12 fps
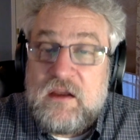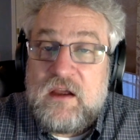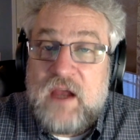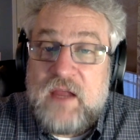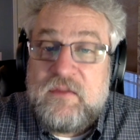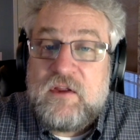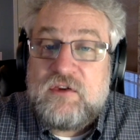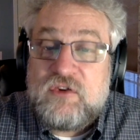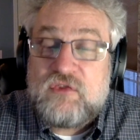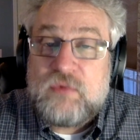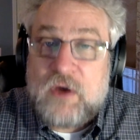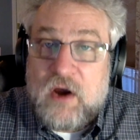and they'll
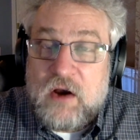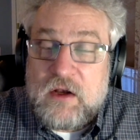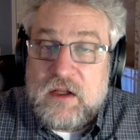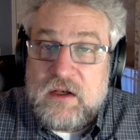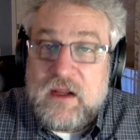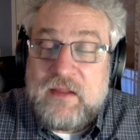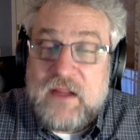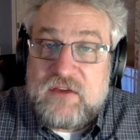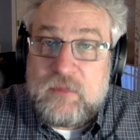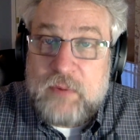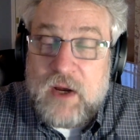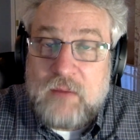disregard it, and that's
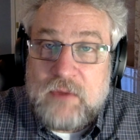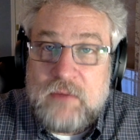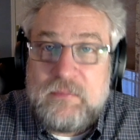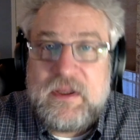a problem